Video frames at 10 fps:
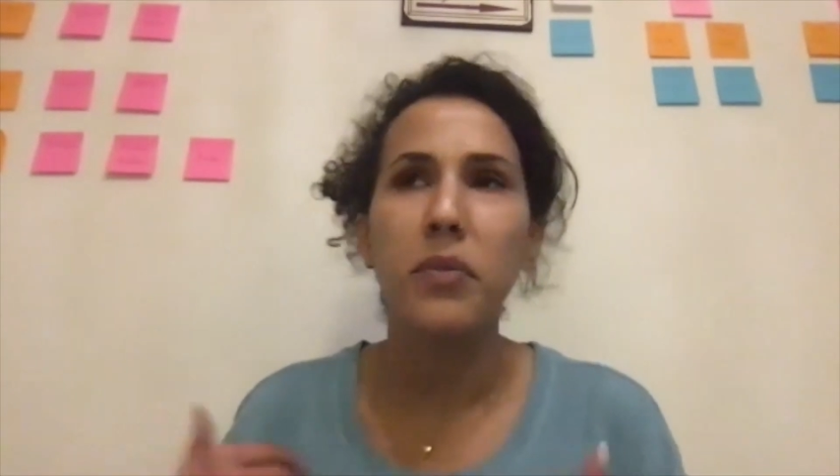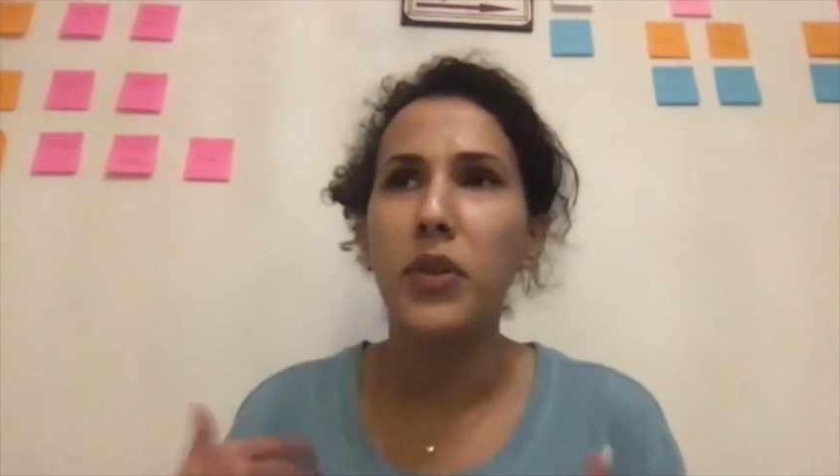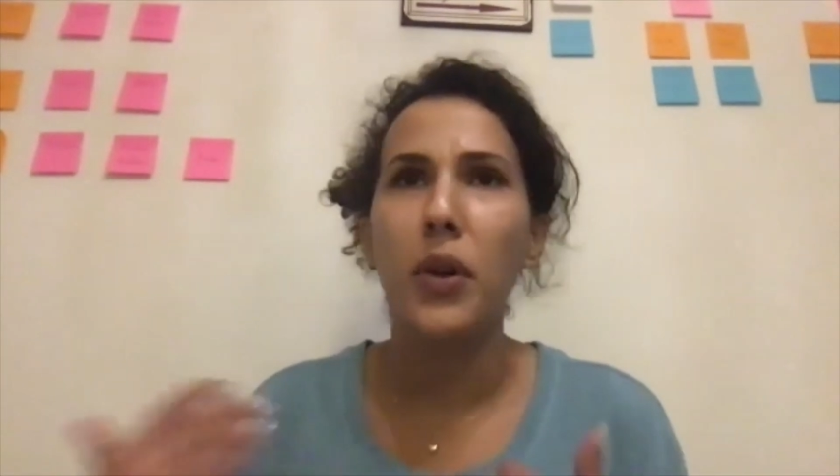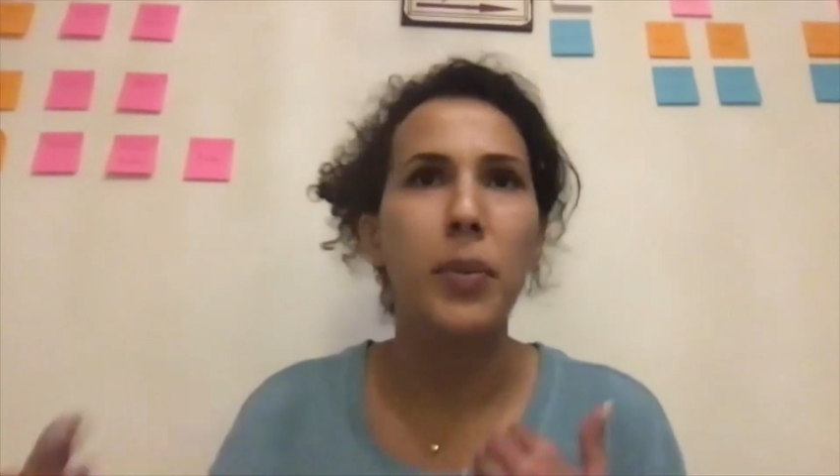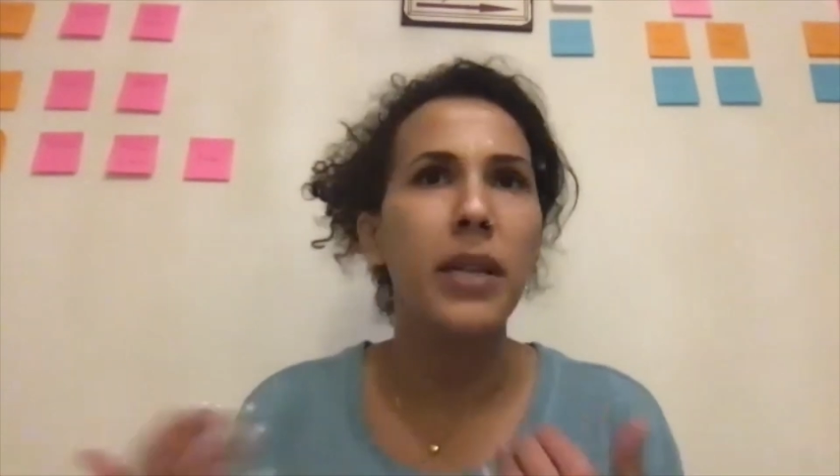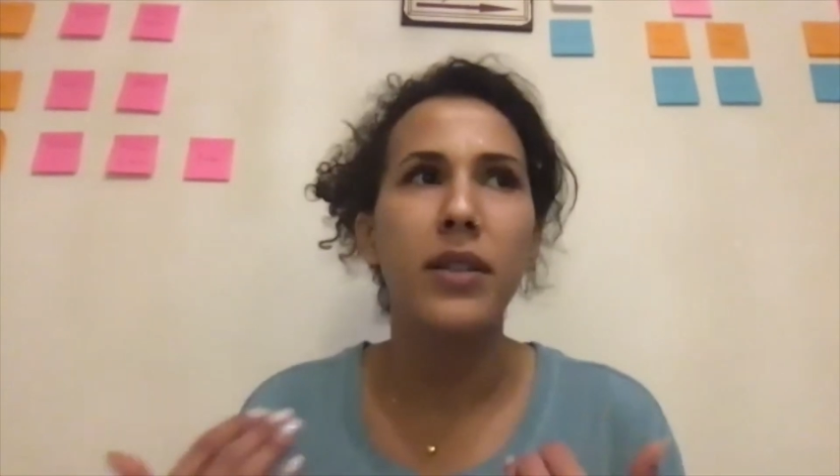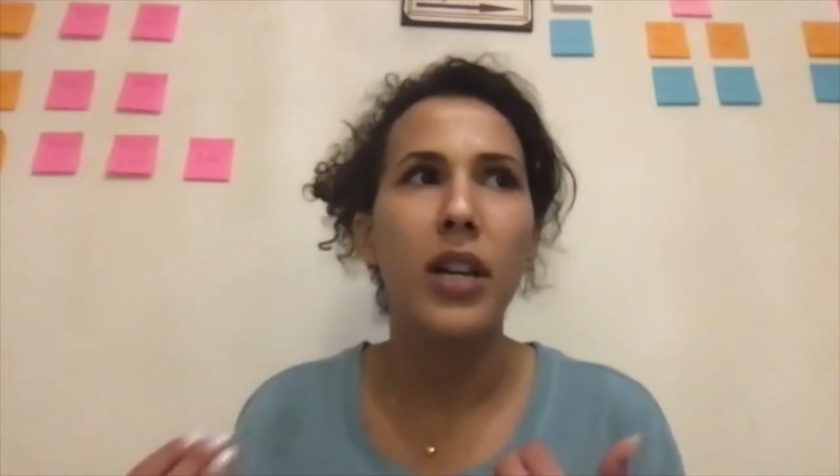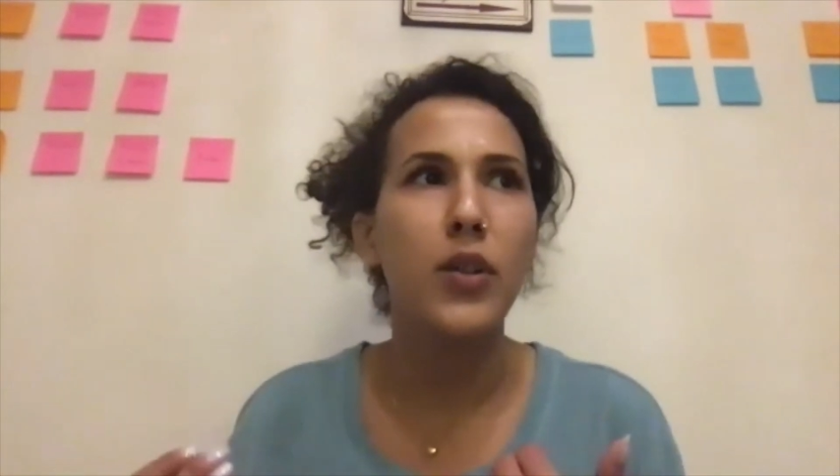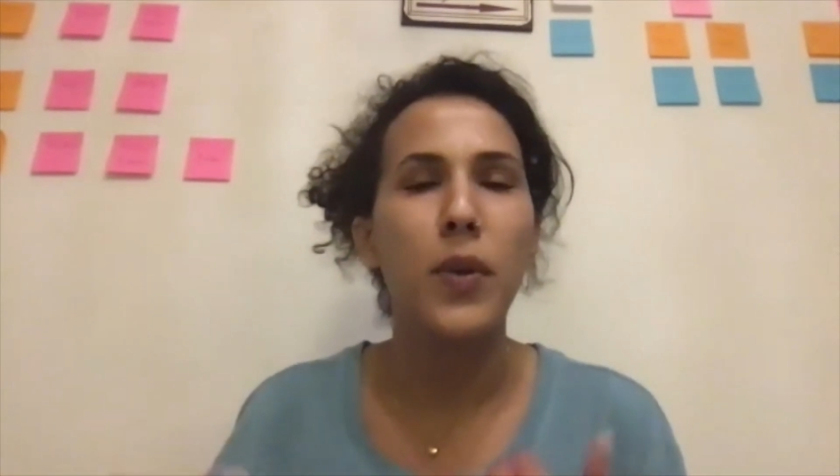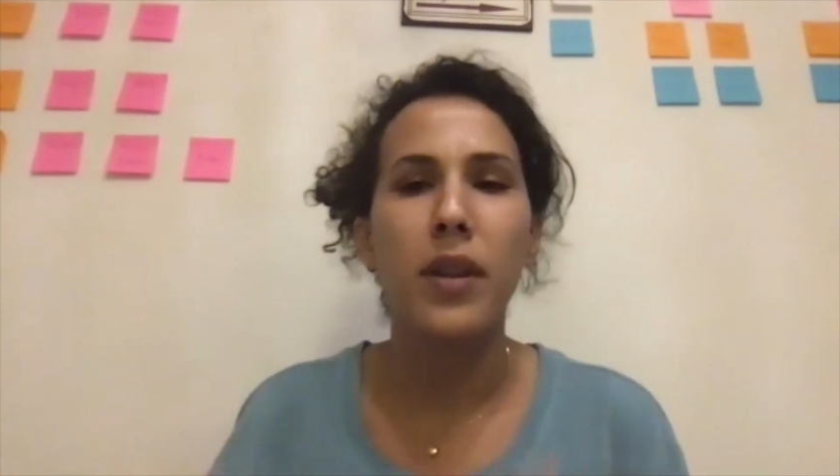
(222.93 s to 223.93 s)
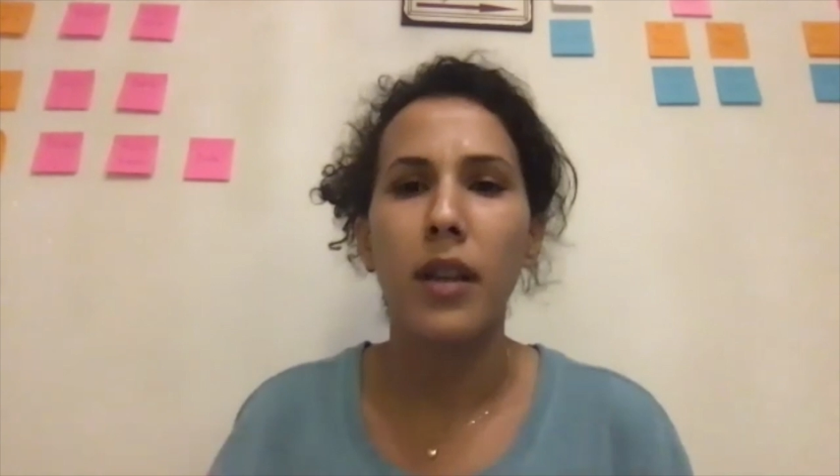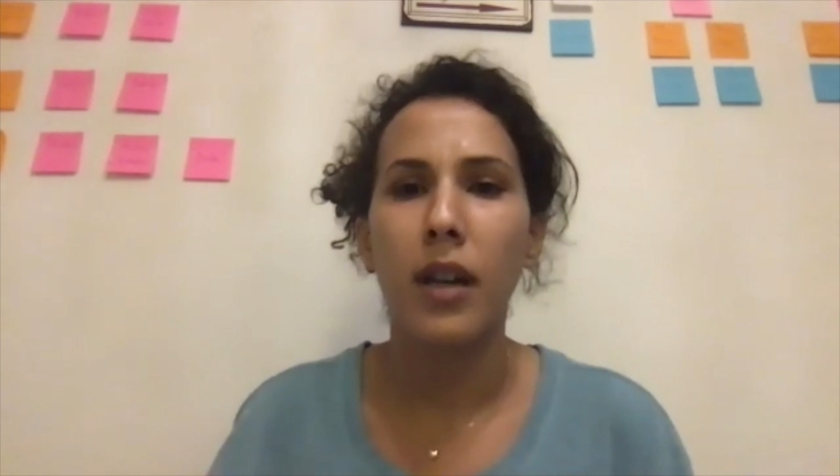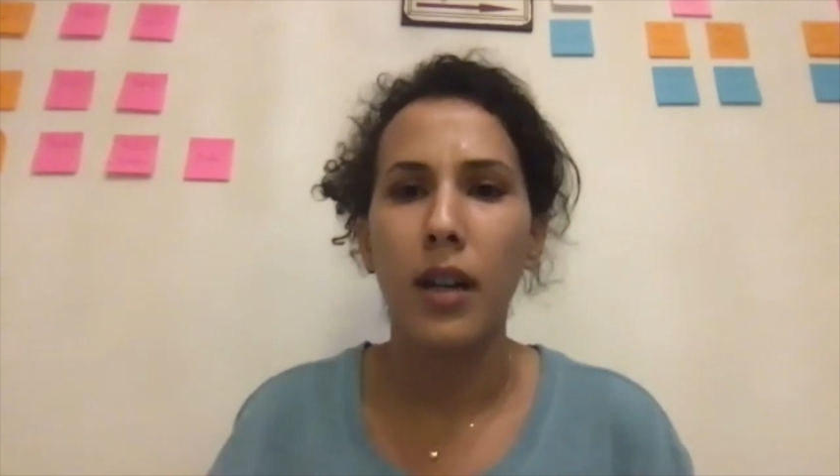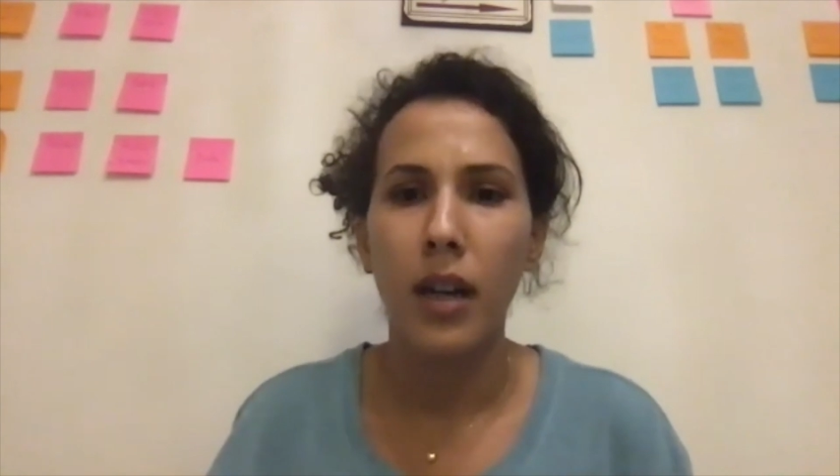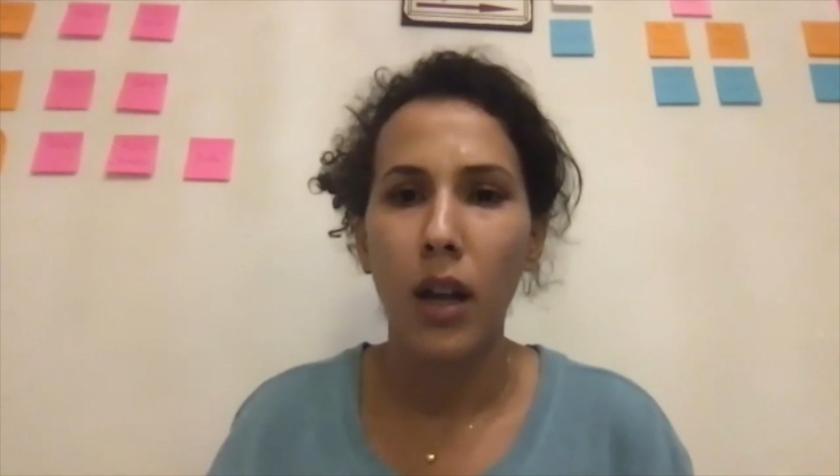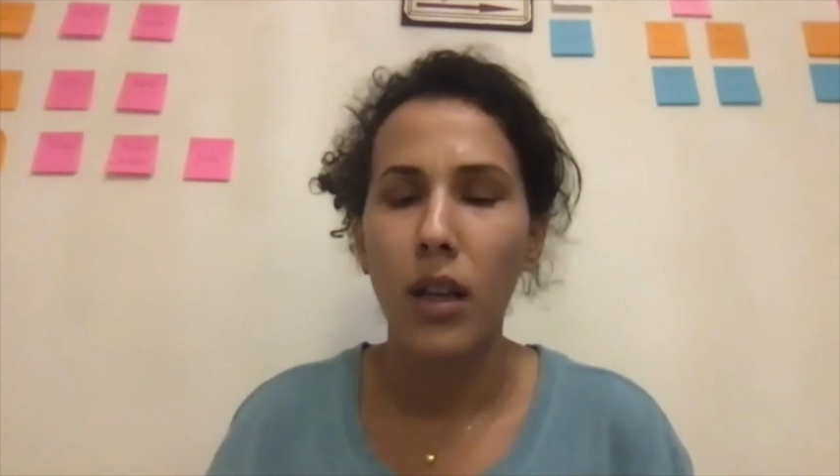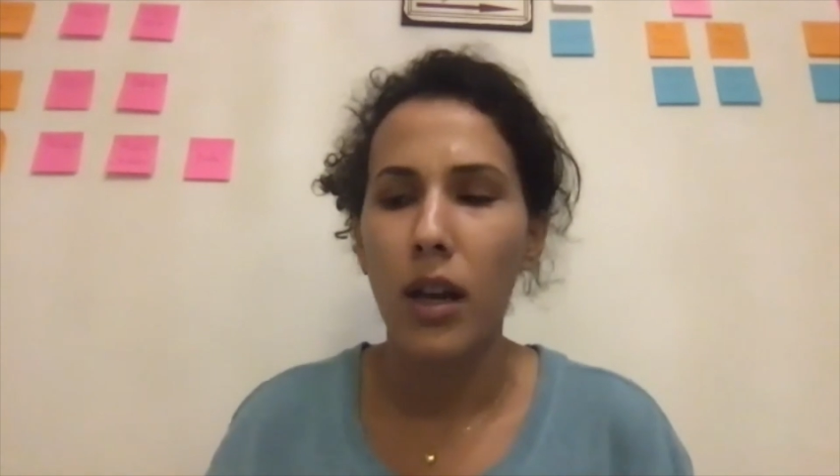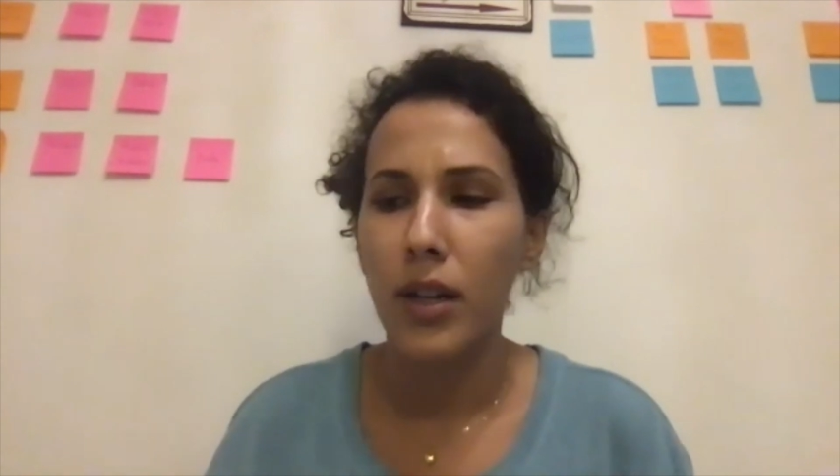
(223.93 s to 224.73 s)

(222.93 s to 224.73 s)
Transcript: Been in touch with a lot